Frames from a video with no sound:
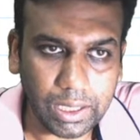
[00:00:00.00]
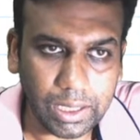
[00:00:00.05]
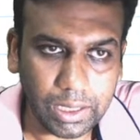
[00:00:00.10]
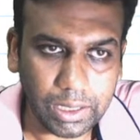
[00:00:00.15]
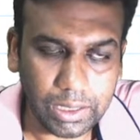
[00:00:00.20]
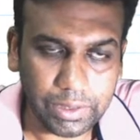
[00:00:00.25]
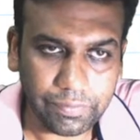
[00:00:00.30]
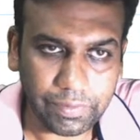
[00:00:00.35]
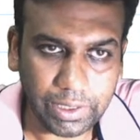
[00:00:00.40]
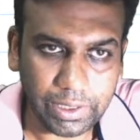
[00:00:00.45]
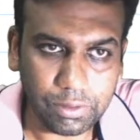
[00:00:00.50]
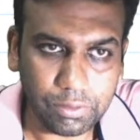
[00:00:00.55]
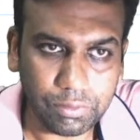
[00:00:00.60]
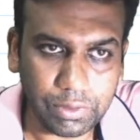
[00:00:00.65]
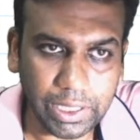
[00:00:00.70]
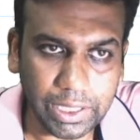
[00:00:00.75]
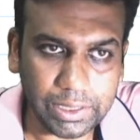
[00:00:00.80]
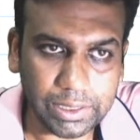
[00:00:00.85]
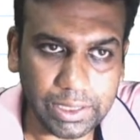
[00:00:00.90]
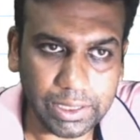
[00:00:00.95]
if I
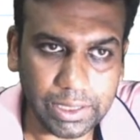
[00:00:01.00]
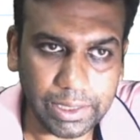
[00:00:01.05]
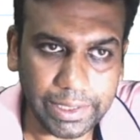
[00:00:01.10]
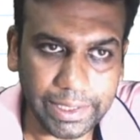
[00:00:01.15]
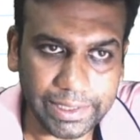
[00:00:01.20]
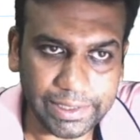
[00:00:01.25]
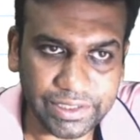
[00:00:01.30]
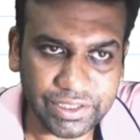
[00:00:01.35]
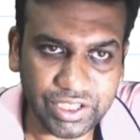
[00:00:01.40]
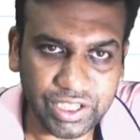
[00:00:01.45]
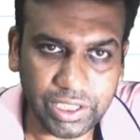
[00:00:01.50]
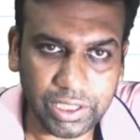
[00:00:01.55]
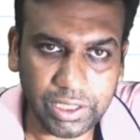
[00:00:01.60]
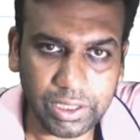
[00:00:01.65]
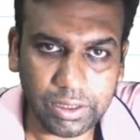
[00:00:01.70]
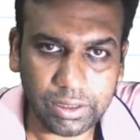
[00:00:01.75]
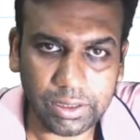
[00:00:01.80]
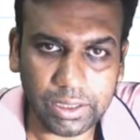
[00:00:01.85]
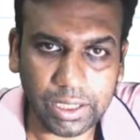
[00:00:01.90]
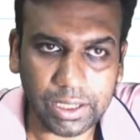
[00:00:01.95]
look at the
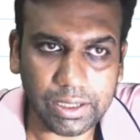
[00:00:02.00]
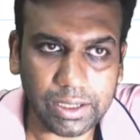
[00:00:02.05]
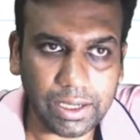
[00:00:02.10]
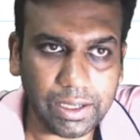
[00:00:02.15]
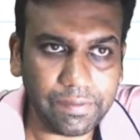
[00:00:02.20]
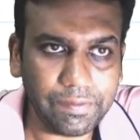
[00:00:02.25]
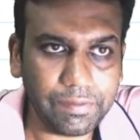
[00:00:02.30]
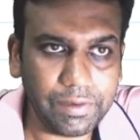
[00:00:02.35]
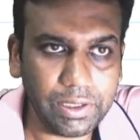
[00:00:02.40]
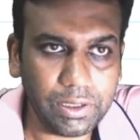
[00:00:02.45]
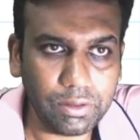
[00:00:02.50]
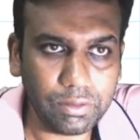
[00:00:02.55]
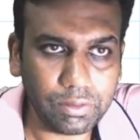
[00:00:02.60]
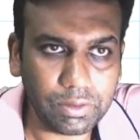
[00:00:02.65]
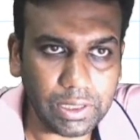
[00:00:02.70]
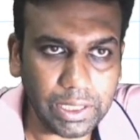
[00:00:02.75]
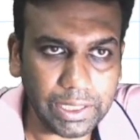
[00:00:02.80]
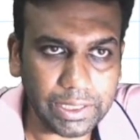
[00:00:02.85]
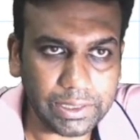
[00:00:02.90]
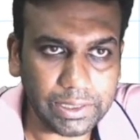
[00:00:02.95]
xt, the graph will look
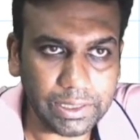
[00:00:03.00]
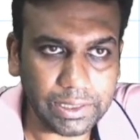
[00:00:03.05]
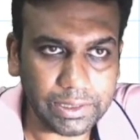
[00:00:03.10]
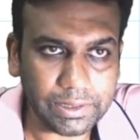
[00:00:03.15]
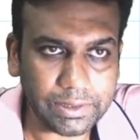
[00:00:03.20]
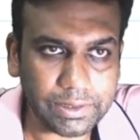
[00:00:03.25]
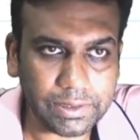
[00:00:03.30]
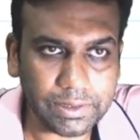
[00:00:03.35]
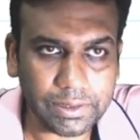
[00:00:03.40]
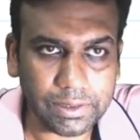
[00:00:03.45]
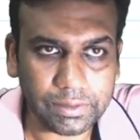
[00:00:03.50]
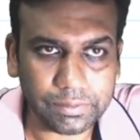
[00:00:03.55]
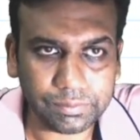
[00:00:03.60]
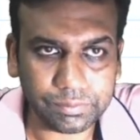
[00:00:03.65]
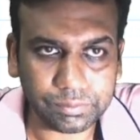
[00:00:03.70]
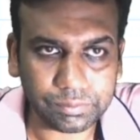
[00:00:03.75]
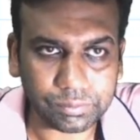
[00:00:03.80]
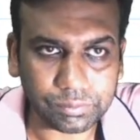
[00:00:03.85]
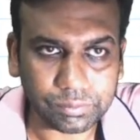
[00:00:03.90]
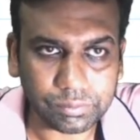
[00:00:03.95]
like this.
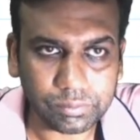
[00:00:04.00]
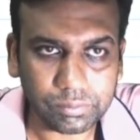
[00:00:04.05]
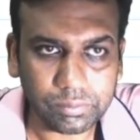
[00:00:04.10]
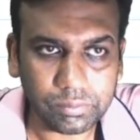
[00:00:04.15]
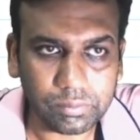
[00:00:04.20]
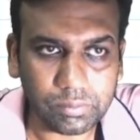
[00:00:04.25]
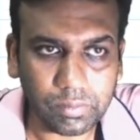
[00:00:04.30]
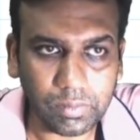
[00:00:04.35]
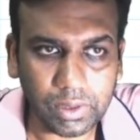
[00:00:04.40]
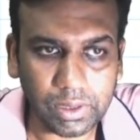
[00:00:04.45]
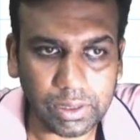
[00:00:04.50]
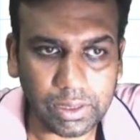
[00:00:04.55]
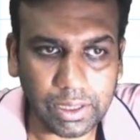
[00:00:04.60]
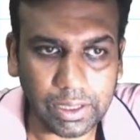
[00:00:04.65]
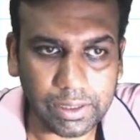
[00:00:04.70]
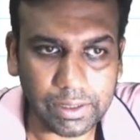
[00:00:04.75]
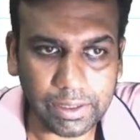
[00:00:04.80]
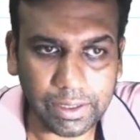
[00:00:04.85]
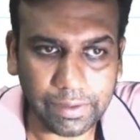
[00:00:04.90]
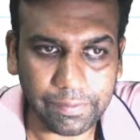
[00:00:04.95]
The
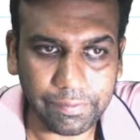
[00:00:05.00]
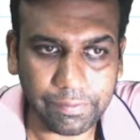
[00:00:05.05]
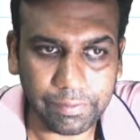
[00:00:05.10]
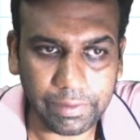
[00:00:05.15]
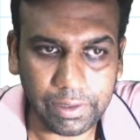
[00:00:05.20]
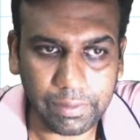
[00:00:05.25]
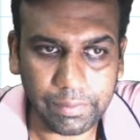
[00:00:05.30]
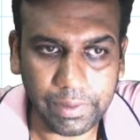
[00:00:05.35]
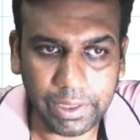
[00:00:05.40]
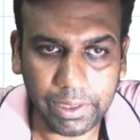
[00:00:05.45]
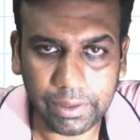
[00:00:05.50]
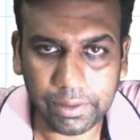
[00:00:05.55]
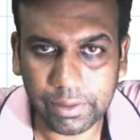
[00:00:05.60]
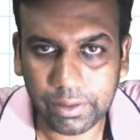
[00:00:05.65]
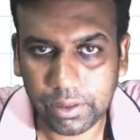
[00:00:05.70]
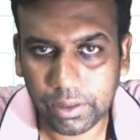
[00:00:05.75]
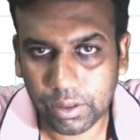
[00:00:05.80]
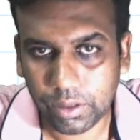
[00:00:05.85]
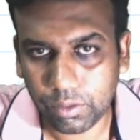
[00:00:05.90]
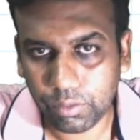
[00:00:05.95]
graph will be
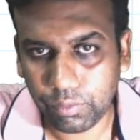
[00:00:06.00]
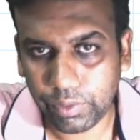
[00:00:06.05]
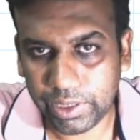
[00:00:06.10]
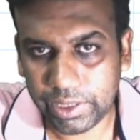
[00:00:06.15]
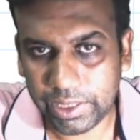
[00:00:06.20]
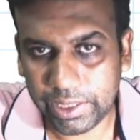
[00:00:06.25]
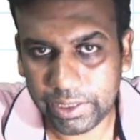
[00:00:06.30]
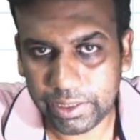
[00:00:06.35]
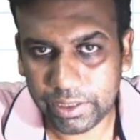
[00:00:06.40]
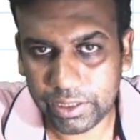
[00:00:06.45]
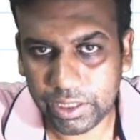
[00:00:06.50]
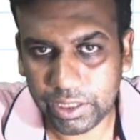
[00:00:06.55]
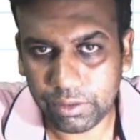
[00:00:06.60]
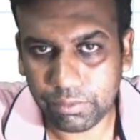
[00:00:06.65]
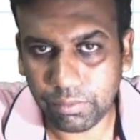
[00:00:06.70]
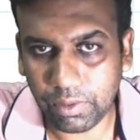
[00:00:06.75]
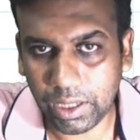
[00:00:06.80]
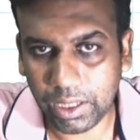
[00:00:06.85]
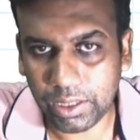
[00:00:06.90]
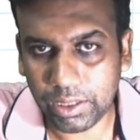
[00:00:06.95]
within
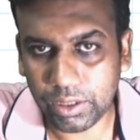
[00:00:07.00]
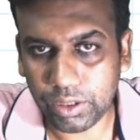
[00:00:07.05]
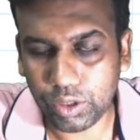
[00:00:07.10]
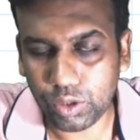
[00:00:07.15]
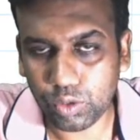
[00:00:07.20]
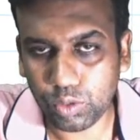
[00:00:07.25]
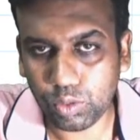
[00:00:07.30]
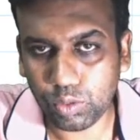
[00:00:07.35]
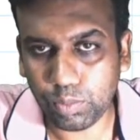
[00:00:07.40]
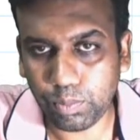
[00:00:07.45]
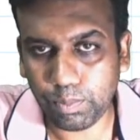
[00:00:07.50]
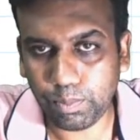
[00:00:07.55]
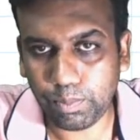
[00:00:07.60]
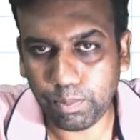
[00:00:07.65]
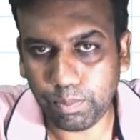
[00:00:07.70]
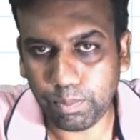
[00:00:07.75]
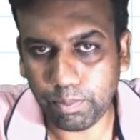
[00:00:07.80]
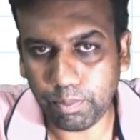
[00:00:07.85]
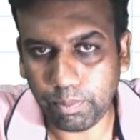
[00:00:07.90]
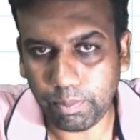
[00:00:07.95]
T1 to
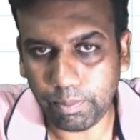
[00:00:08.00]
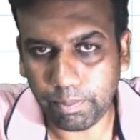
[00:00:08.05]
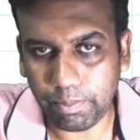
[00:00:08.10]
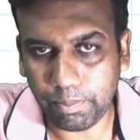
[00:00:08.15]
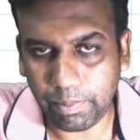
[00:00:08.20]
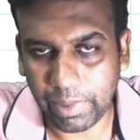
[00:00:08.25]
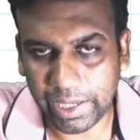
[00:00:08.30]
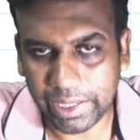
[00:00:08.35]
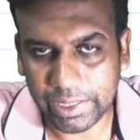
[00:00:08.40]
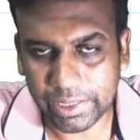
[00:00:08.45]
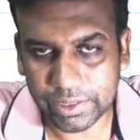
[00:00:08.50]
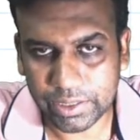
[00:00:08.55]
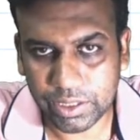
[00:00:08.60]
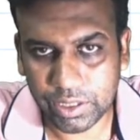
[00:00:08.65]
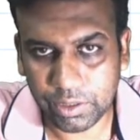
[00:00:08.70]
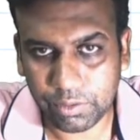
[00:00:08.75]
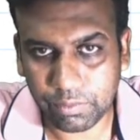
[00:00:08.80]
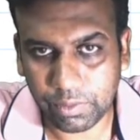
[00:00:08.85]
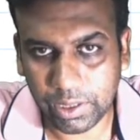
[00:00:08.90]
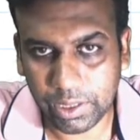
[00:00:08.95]
minus
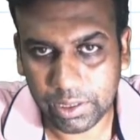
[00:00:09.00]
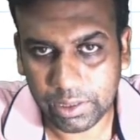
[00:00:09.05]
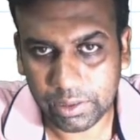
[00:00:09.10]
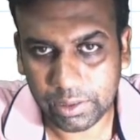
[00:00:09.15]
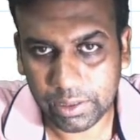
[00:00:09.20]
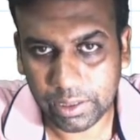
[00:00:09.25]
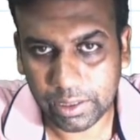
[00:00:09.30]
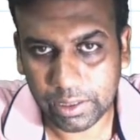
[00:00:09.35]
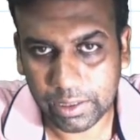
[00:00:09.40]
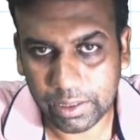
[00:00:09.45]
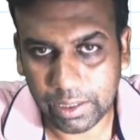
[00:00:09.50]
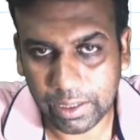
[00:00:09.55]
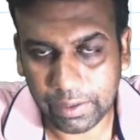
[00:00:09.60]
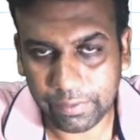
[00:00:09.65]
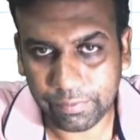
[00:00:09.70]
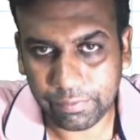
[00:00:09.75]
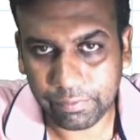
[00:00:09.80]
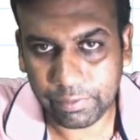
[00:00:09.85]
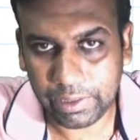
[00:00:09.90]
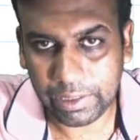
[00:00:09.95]
t1, the
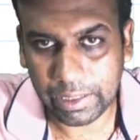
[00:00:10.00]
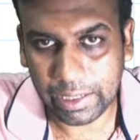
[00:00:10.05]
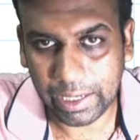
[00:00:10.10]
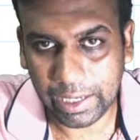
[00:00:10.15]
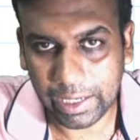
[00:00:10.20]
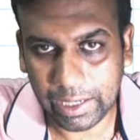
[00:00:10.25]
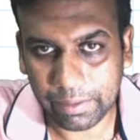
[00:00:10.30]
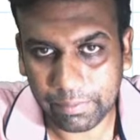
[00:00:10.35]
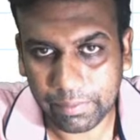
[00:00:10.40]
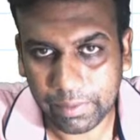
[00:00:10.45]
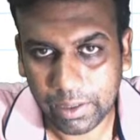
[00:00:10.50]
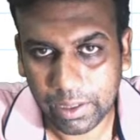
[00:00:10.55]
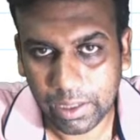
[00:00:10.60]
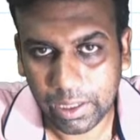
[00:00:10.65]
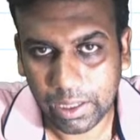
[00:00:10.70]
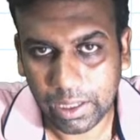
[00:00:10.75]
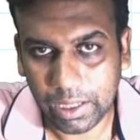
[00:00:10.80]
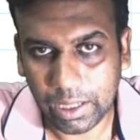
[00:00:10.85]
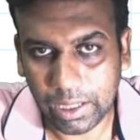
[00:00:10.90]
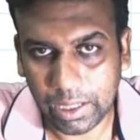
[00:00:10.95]
graph will have
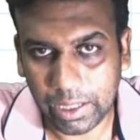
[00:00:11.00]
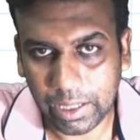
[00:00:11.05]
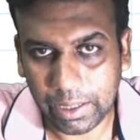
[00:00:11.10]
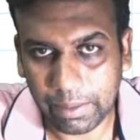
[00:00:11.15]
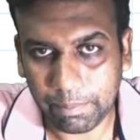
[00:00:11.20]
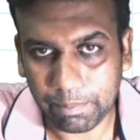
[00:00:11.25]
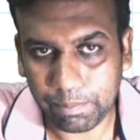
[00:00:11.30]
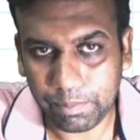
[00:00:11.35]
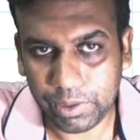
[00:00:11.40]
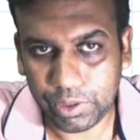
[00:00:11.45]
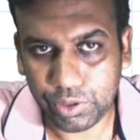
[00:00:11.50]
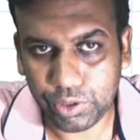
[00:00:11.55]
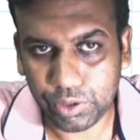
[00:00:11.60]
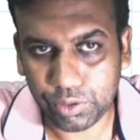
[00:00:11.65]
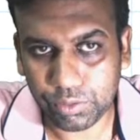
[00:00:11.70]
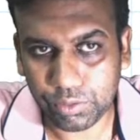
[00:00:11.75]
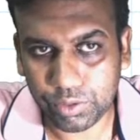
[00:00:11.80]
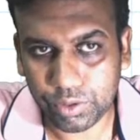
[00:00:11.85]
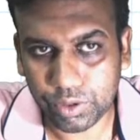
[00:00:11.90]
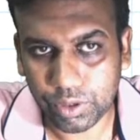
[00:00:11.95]
a
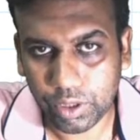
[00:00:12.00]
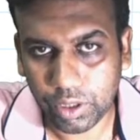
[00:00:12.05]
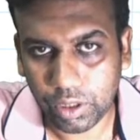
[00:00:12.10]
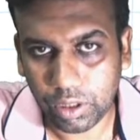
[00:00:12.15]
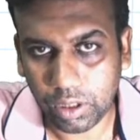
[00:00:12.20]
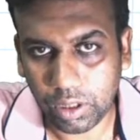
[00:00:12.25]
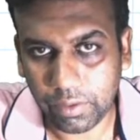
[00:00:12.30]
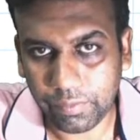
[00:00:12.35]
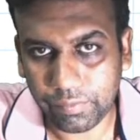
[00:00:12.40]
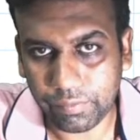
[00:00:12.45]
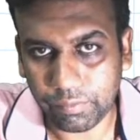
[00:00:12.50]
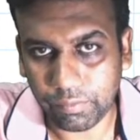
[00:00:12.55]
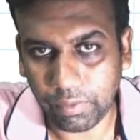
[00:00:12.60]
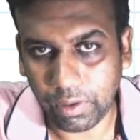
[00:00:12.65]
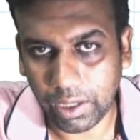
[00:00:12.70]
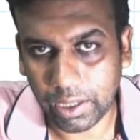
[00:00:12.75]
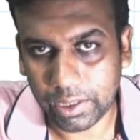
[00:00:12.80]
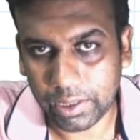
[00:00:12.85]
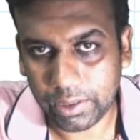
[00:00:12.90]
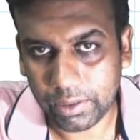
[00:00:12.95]
amplitude of
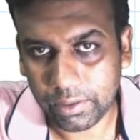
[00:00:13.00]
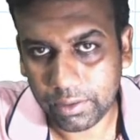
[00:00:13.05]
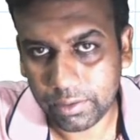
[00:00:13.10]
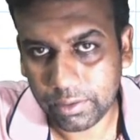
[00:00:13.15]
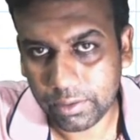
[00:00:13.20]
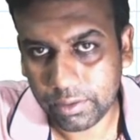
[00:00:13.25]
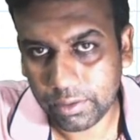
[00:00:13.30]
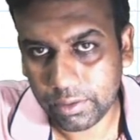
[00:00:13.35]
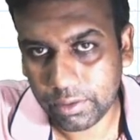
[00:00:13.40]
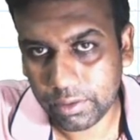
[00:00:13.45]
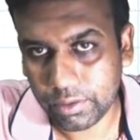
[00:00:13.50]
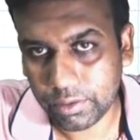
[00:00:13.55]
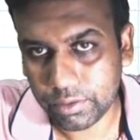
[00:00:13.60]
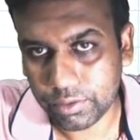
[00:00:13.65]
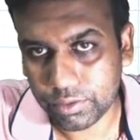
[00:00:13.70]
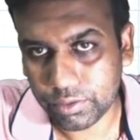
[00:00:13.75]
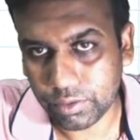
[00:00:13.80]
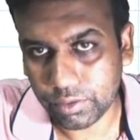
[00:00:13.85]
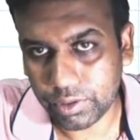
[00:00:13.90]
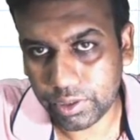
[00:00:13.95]
1.
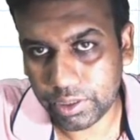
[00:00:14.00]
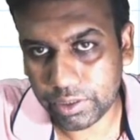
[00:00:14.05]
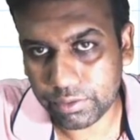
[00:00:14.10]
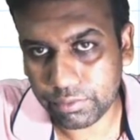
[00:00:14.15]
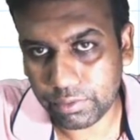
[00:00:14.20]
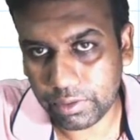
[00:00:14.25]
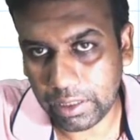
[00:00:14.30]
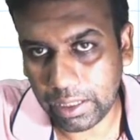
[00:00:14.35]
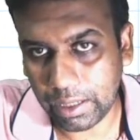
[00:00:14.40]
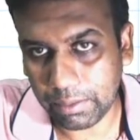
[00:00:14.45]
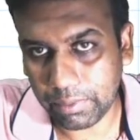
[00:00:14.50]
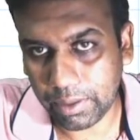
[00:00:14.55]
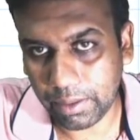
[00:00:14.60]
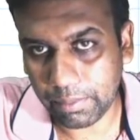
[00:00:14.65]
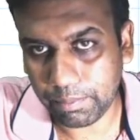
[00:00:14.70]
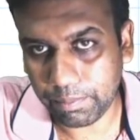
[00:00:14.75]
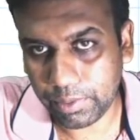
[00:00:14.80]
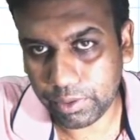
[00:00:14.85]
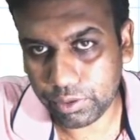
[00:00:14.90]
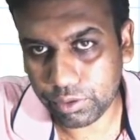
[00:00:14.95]
So this will have an
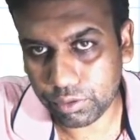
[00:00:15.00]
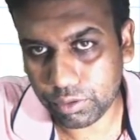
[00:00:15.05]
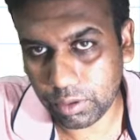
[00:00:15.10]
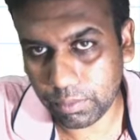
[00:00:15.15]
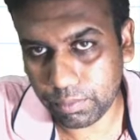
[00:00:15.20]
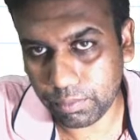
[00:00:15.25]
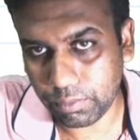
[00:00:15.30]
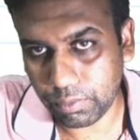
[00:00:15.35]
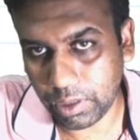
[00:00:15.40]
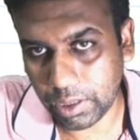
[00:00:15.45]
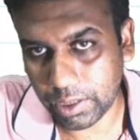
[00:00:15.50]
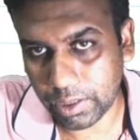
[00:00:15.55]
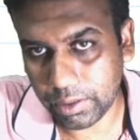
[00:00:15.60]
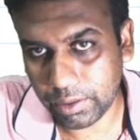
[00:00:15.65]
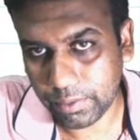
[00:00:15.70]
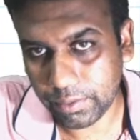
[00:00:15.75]
amplitude of 1,